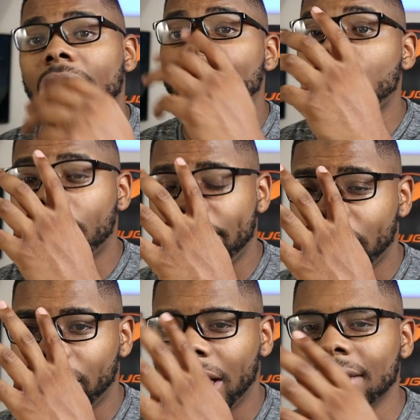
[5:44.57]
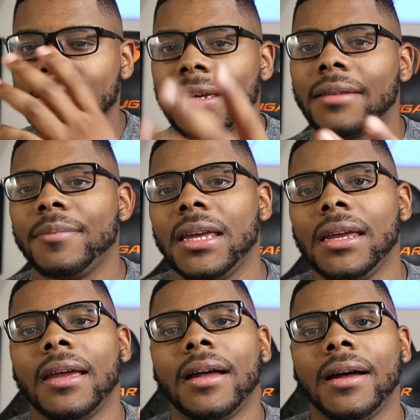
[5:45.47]
And if you wear bigger glasses like
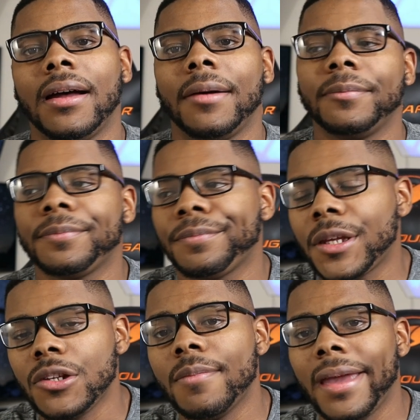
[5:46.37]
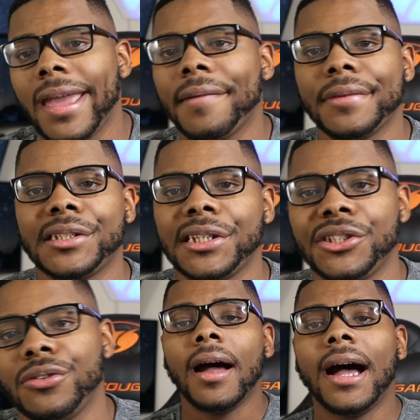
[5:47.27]
me, you may have this
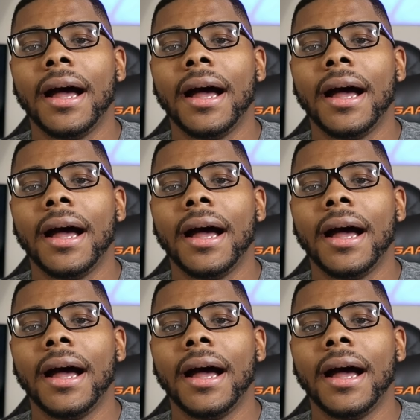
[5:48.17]
issue.